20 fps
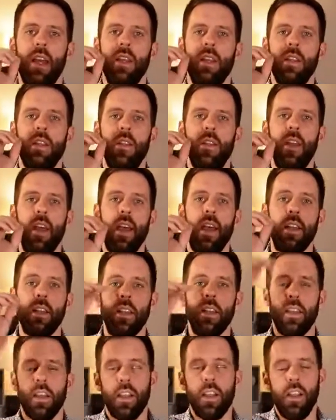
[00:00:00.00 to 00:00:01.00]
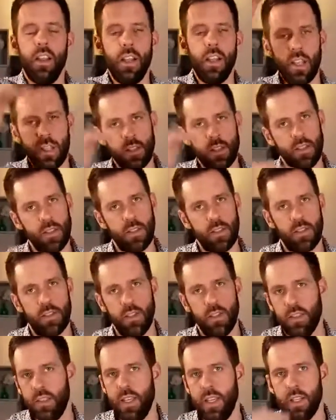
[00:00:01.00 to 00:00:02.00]
that lists
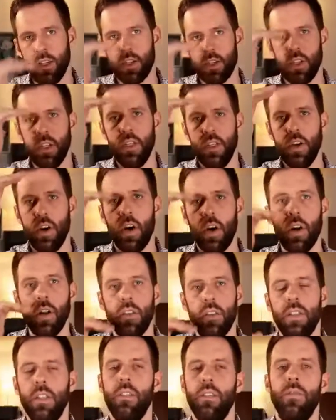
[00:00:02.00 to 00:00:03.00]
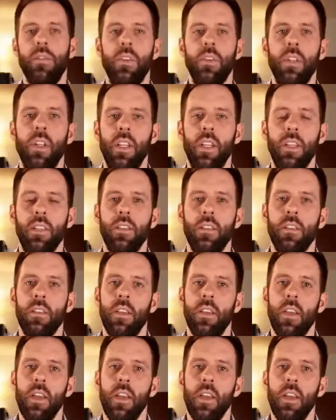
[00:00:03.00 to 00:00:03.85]
essentially all the different links.